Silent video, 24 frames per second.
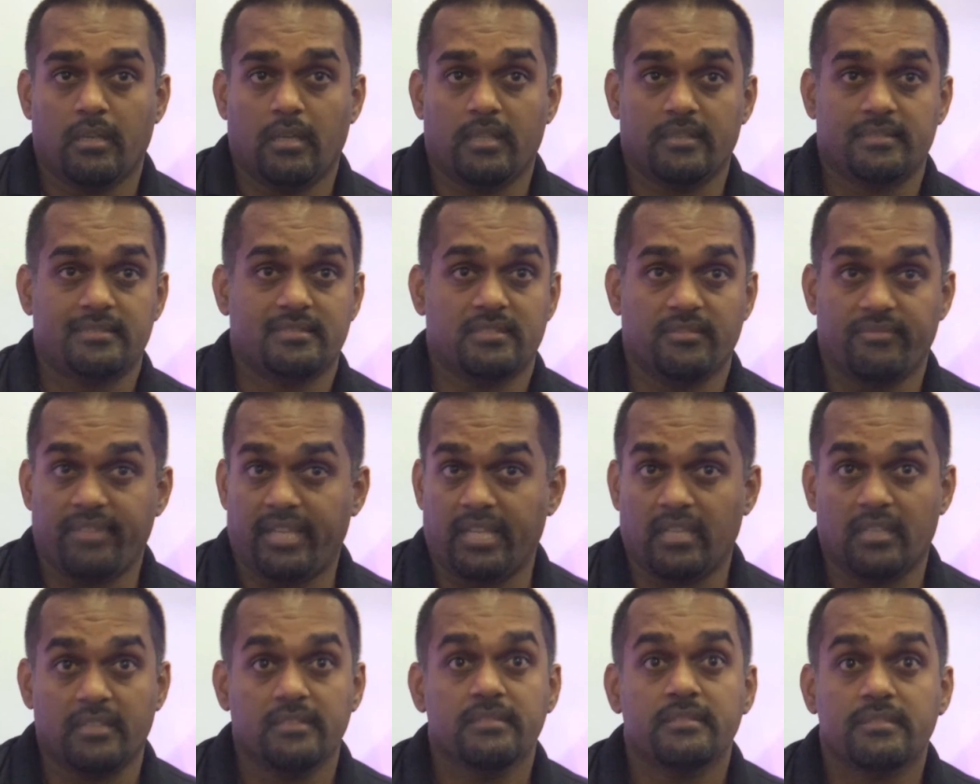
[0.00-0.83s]

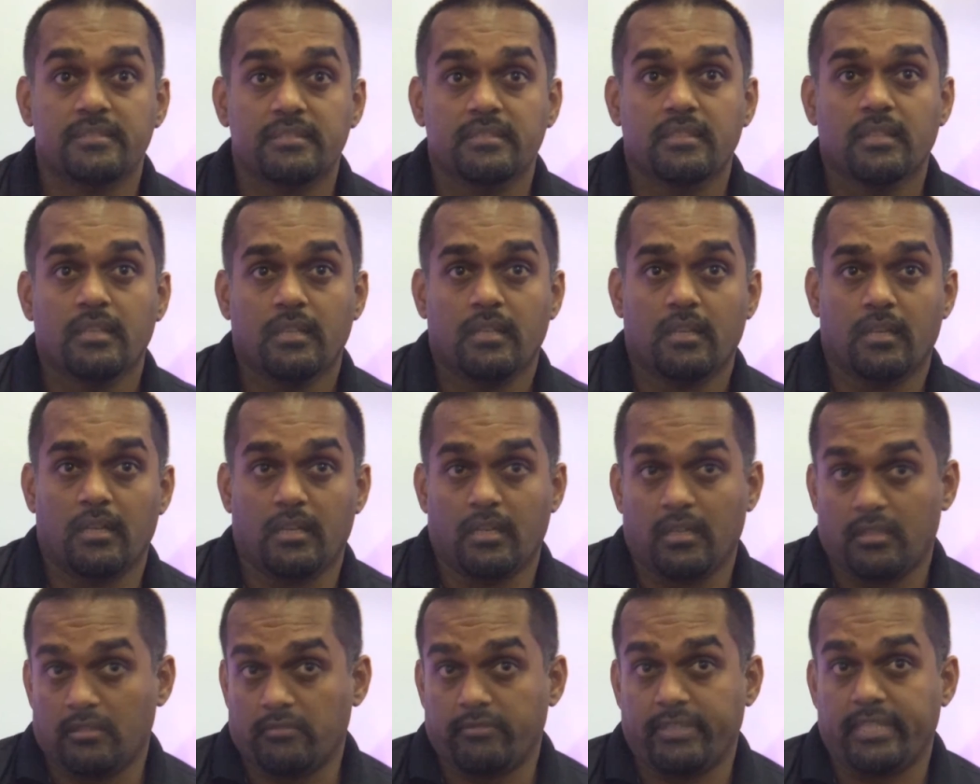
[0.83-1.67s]
surveillance
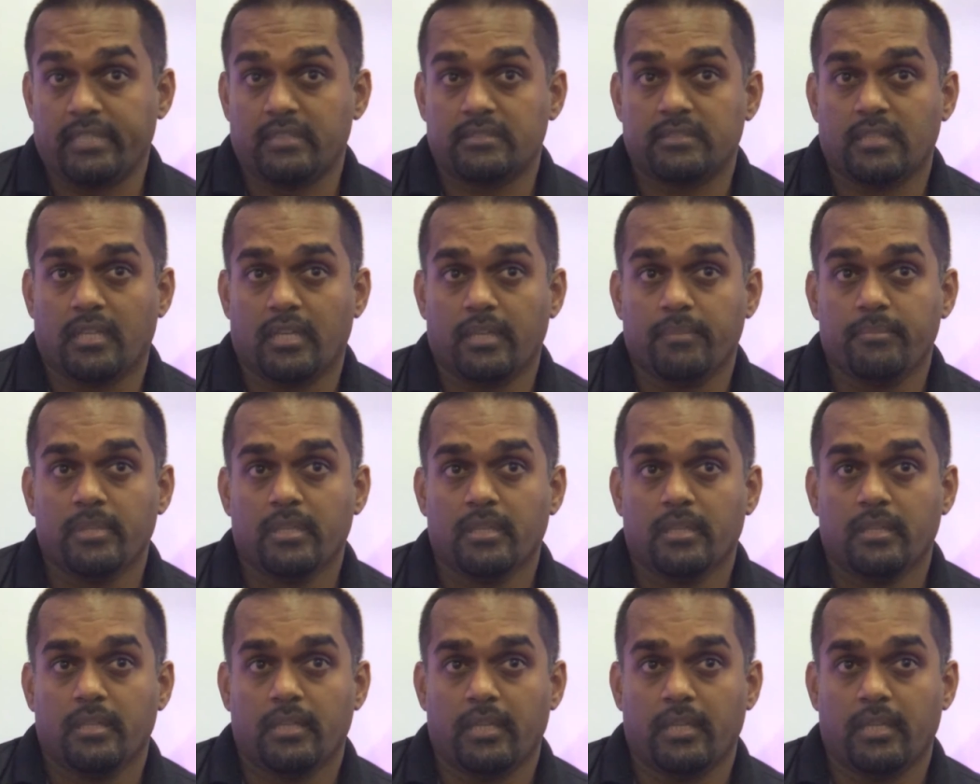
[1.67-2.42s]
real time.